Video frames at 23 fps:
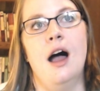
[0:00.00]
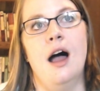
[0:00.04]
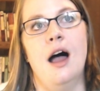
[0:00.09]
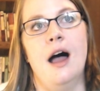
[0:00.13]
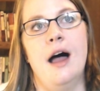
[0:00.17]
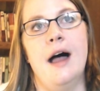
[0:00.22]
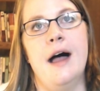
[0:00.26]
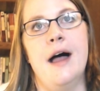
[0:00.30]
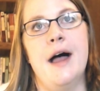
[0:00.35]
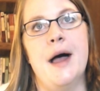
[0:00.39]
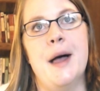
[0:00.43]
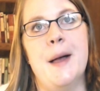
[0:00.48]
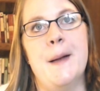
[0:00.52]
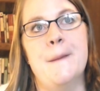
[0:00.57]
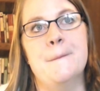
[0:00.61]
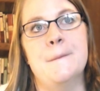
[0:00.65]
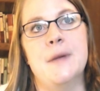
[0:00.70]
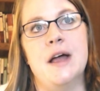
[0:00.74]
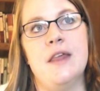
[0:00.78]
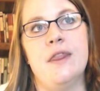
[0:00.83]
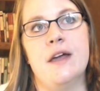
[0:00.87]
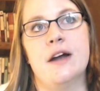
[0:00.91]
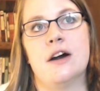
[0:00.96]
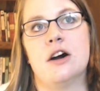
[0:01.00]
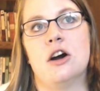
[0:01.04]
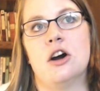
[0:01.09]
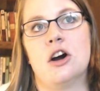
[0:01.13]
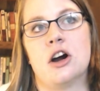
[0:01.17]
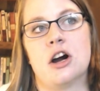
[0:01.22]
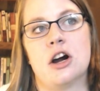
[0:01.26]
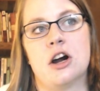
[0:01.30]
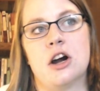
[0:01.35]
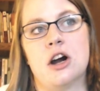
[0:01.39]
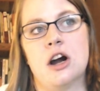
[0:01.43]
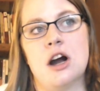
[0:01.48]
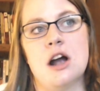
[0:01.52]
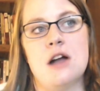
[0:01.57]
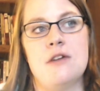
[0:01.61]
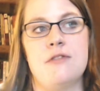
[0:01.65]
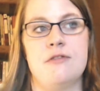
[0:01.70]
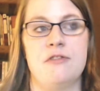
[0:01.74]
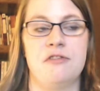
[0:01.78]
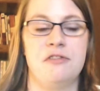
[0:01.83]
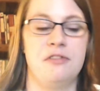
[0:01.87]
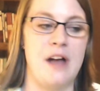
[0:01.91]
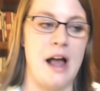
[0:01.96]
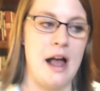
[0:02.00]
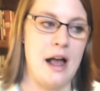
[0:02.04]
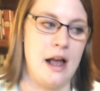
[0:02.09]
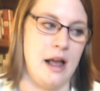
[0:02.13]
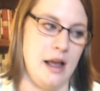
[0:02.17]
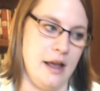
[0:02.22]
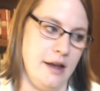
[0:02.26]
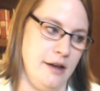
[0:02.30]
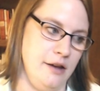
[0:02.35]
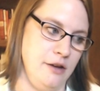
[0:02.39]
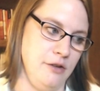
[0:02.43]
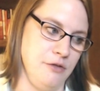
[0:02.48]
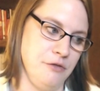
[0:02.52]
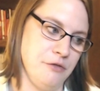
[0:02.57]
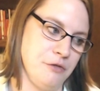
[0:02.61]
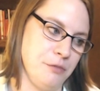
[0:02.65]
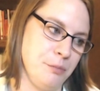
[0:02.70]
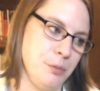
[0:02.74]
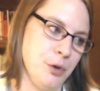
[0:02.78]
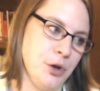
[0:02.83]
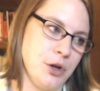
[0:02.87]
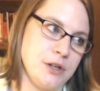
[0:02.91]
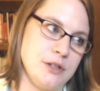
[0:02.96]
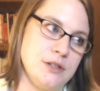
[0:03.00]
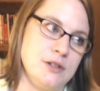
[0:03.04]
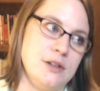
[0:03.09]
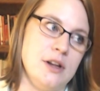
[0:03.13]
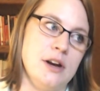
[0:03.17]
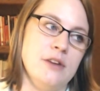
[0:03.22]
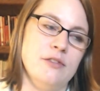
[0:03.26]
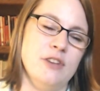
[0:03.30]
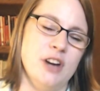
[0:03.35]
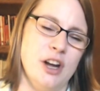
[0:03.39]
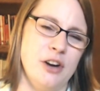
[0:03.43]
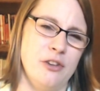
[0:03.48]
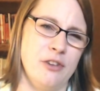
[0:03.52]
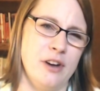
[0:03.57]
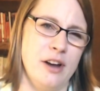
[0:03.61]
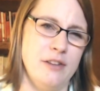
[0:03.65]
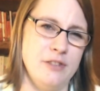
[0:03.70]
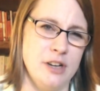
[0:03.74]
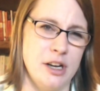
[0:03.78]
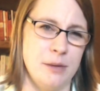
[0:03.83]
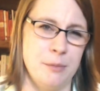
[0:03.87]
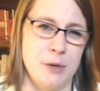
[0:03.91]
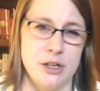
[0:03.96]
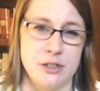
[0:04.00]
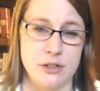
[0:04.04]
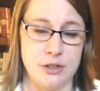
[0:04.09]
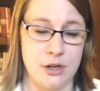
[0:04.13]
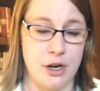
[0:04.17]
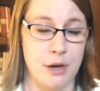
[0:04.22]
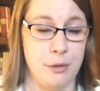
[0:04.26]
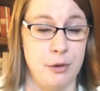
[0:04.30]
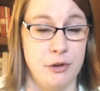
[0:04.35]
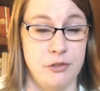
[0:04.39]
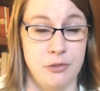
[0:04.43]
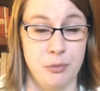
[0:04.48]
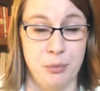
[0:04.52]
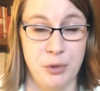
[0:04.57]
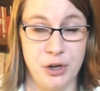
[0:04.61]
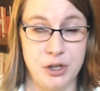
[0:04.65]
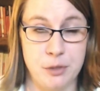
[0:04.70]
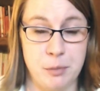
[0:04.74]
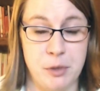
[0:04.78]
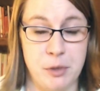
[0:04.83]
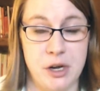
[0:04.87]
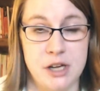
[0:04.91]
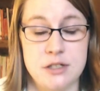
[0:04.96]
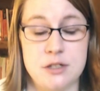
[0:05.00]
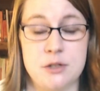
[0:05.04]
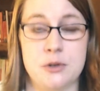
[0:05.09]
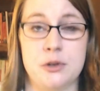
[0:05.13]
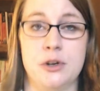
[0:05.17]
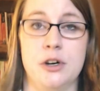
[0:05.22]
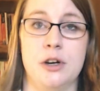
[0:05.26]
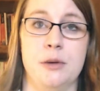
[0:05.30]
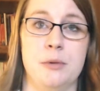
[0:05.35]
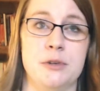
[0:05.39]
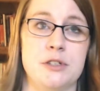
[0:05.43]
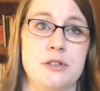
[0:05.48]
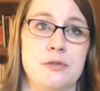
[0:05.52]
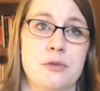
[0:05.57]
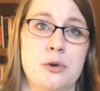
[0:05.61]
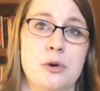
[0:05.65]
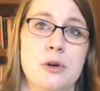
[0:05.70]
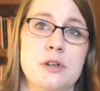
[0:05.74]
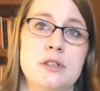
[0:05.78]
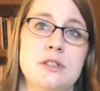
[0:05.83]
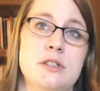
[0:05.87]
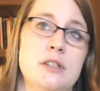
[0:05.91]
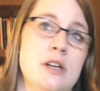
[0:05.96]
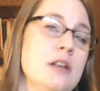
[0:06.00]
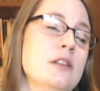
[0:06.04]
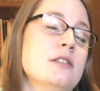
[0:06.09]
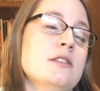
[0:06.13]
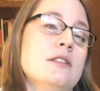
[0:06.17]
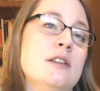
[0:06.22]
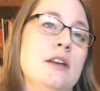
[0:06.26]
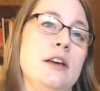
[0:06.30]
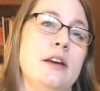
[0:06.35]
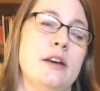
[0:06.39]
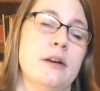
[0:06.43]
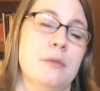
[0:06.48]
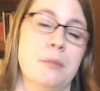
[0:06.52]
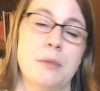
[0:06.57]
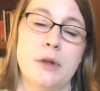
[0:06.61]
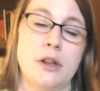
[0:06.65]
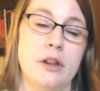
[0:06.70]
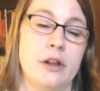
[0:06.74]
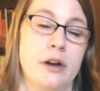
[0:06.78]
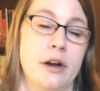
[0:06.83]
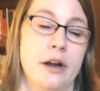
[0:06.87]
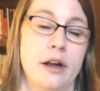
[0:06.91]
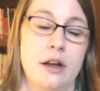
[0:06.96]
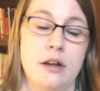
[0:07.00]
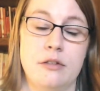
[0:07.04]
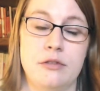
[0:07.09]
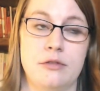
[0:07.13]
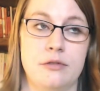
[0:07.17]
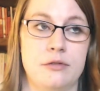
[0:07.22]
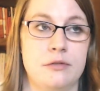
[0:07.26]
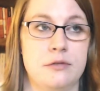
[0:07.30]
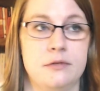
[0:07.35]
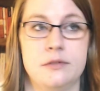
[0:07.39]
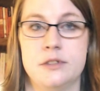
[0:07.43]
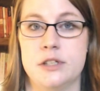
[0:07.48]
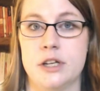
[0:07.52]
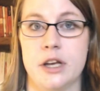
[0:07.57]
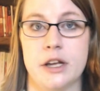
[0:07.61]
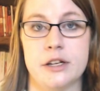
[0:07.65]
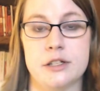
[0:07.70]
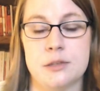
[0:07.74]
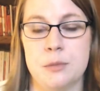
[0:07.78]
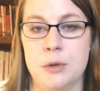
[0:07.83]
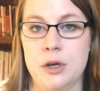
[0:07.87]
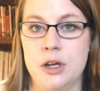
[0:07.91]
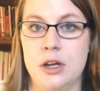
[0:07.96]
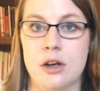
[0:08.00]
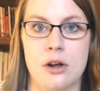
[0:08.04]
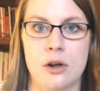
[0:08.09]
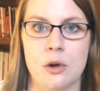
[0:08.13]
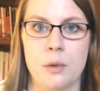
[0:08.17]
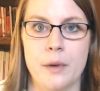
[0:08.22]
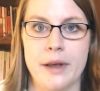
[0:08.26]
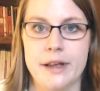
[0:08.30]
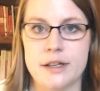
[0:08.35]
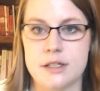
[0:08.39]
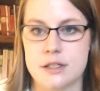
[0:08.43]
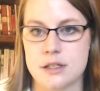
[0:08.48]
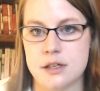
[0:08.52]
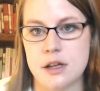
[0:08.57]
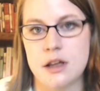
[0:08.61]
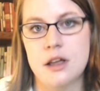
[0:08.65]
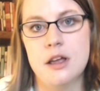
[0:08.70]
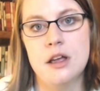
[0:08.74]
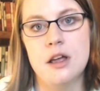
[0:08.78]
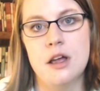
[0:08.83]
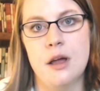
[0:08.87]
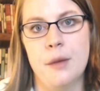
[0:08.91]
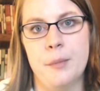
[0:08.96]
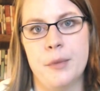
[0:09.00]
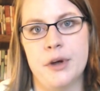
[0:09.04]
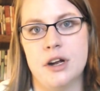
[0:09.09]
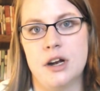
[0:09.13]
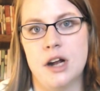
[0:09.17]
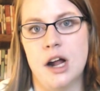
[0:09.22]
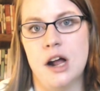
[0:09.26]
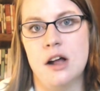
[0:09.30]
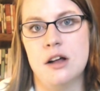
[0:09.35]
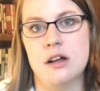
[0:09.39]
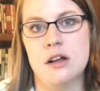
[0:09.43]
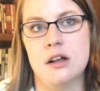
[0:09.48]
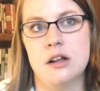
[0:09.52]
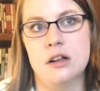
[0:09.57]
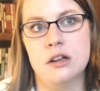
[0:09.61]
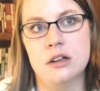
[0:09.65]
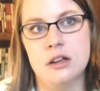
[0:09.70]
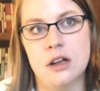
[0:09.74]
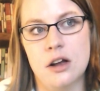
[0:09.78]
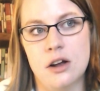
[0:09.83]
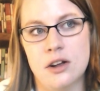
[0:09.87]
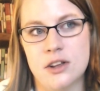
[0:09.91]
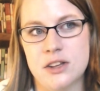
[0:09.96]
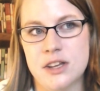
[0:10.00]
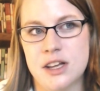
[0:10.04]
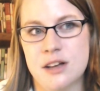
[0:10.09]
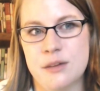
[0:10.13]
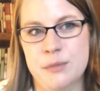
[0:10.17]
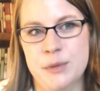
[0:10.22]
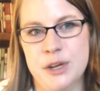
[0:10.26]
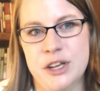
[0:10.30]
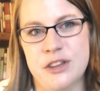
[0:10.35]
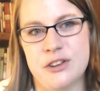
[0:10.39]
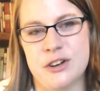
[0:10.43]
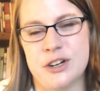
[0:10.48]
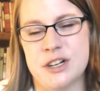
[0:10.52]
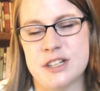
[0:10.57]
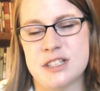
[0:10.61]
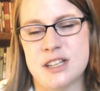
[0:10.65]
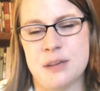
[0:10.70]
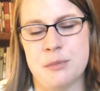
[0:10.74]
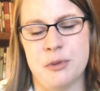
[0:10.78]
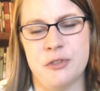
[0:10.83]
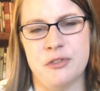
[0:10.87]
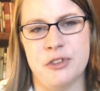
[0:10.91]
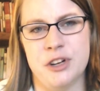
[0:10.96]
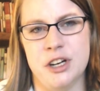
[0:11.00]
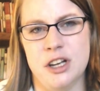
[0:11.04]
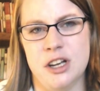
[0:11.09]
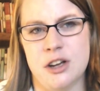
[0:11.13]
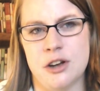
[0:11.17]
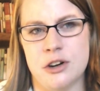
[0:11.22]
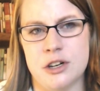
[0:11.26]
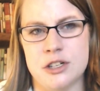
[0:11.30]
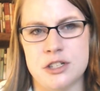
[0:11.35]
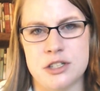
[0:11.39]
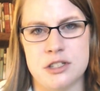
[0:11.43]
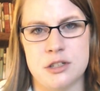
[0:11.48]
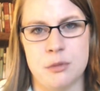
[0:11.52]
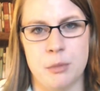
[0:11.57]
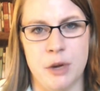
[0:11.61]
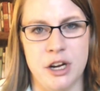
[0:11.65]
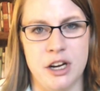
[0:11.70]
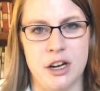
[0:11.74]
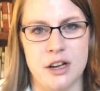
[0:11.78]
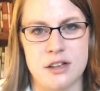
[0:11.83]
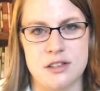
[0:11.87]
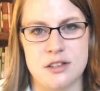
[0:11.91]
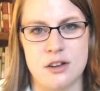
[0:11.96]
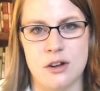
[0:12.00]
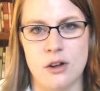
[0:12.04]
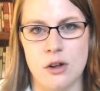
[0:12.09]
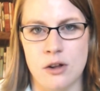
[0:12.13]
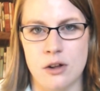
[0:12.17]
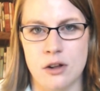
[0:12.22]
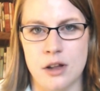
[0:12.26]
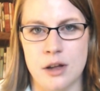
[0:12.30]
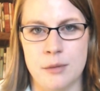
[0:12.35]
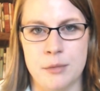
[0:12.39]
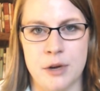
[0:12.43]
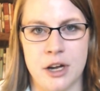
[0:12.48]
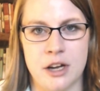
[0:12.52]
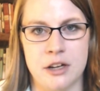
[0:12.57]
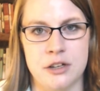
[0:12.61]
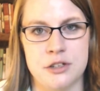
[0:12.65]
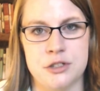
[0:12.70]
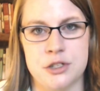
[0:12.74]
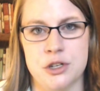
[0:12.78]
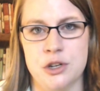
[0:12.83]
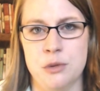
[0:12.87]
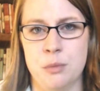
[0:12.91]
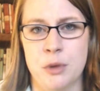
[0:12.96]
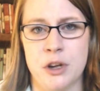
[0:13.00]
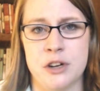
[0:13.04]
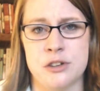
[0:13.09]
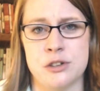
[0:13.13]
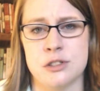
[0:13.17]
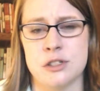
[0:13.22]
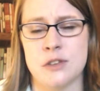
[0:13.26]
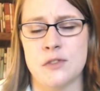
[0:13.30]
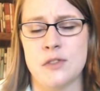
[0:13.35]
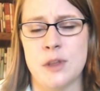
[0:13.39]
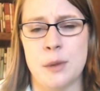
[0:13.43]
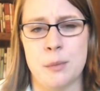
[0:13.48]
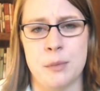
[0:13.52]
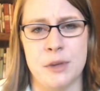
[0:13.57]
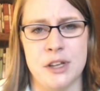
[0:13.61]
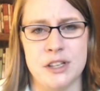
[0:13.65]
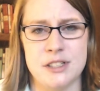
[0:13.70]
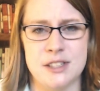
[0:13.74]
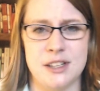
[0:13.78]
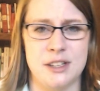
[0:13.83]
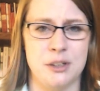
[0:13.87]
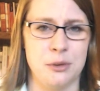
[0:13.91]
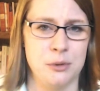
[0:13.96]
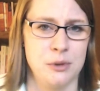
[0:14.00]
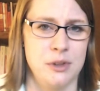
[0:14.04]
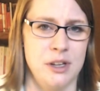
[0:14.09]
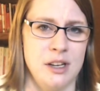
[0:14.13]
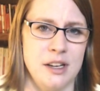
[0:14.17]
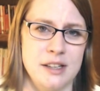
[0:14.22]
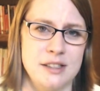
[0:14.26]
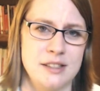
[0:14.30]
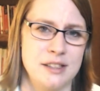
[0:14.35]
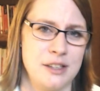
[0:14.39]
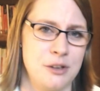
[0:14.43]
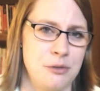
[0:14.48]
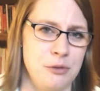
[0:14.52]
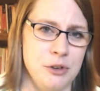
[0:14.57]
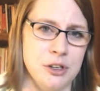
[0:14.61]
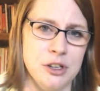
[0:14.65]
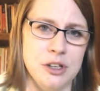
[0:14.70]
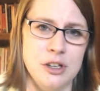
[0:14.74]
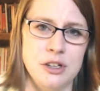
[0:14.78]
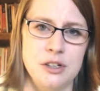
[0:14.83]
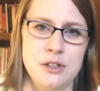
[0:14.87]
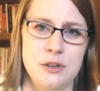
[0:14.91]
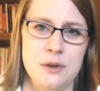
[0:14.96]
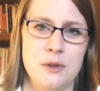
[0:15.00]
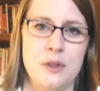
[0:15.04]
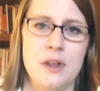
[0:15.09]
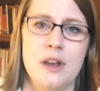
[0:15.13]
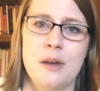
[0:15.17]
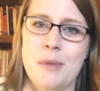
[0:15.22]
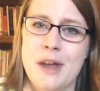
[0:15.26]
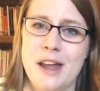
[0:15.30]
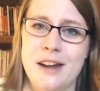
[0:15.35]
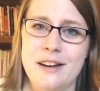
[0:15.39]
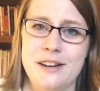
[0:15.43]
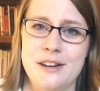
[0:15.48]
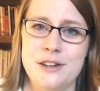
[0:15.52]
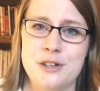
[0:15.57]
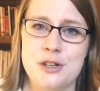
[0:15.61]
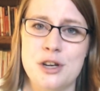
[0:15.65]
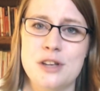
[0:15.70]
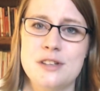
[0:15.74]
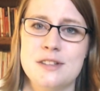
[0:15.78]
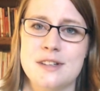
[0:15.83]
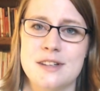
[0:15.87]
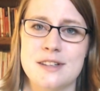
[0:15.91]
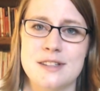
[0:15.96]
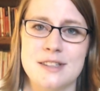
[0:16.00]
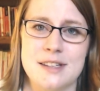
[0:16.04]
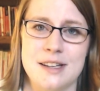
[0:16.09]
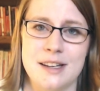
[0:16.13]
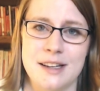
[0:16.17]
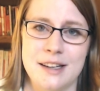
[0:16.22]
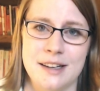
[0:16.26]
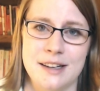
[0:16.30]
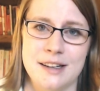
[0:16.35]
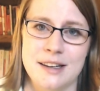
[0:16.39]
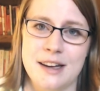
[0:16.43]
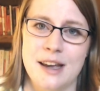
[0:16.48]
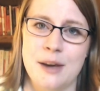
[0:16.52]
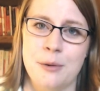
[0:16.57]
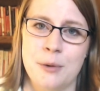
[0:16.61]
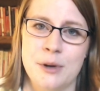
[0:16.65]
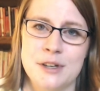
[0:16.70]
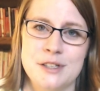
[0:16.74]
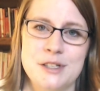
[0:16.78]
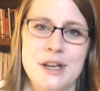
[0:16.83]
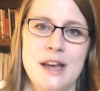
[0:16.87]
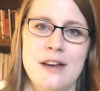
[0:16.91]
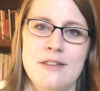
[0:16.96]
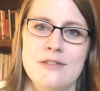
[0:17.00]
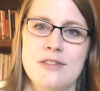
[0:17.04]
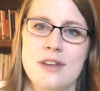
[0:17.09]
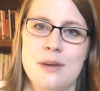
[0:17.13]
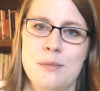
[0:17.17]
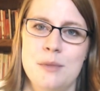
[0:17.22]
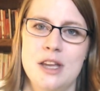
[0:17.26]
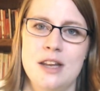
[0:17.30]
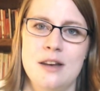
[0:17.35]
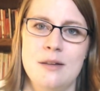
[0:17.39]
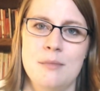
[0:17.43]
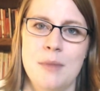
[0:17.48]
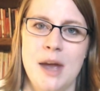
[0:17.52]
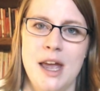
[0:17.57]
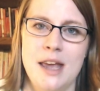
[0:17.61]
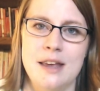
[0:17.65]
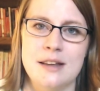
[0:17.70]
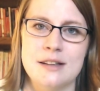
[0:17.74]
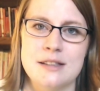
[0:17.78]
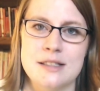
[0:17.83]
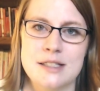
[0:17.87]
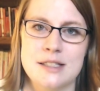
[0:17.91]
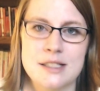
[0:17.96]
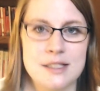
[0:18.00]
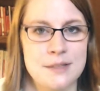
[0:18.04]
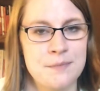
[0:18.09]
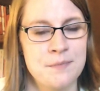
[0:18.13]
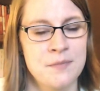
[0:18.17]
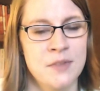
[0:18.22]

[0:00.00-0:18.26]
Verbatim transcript: Um, there are five books that have not arrived yet because they're coming from Book Depository, which of course takes like a month and a half to get to me, always. But I'll haul them either in a separate video or just in my next haul. I'm not going to show you pictures of them because I don't think it's going to really do them any justice, and I want to have them in my hands.